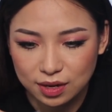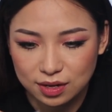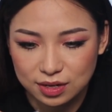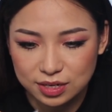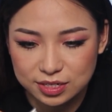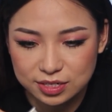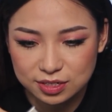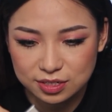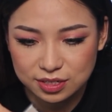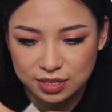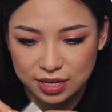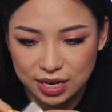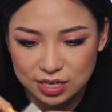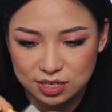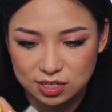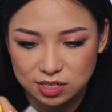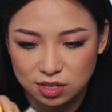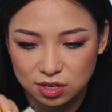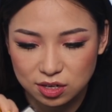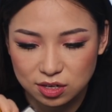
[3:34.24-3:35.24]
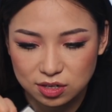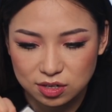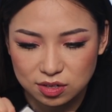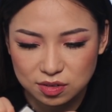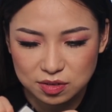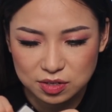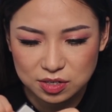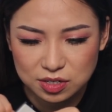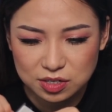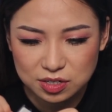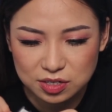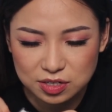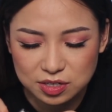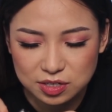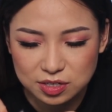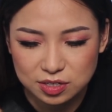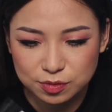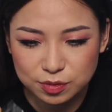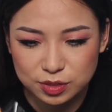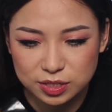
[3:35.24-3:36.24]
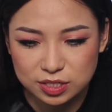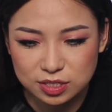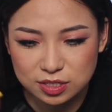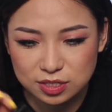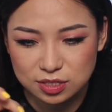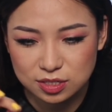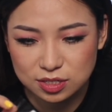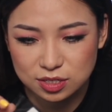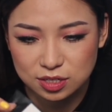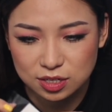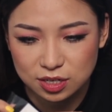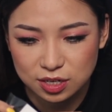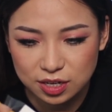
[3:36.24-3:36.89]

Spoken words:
little catalog, or what is this,